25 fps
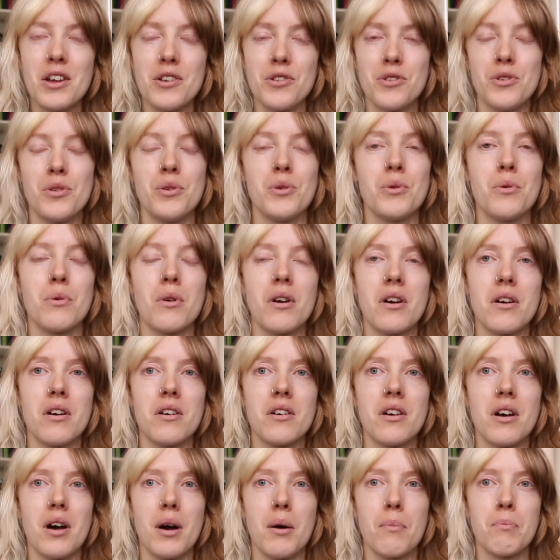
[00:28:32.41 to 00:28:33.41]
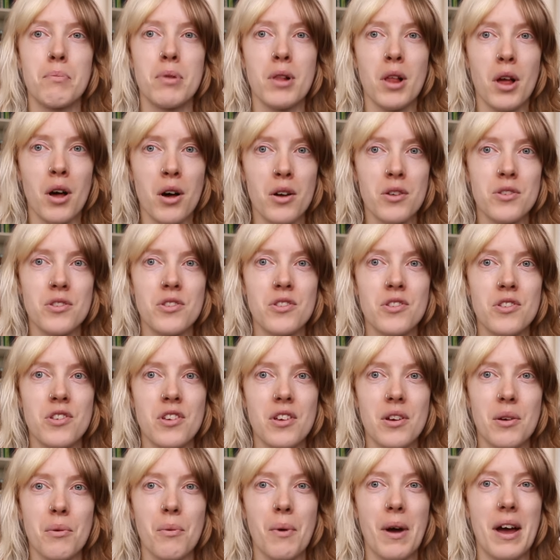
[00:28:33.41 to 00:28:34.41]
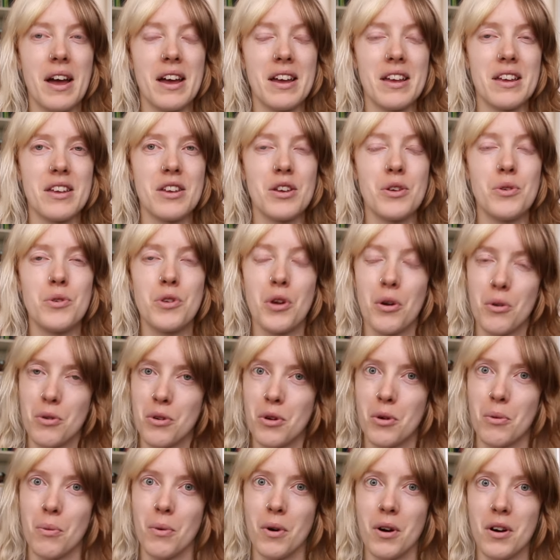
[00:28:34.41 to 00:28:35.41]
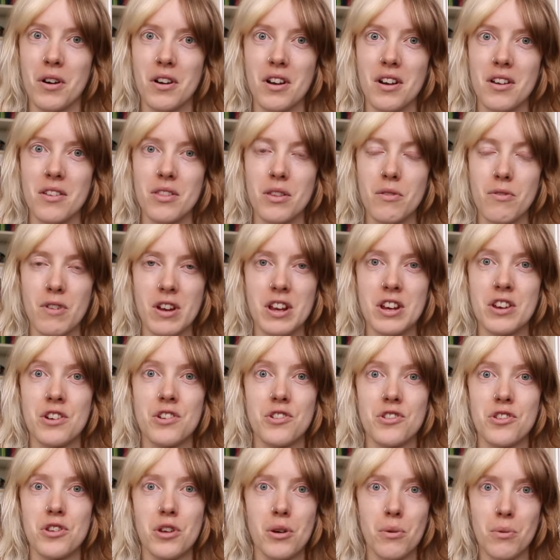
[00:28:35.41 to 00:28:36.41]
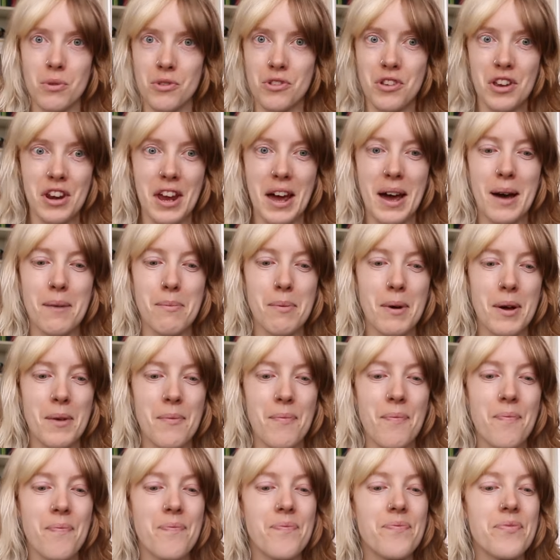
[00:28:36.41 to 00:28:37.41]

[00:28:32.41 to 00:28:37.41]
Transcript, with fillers: do a plot where you don't know what the reader doesn't know what's going to happen.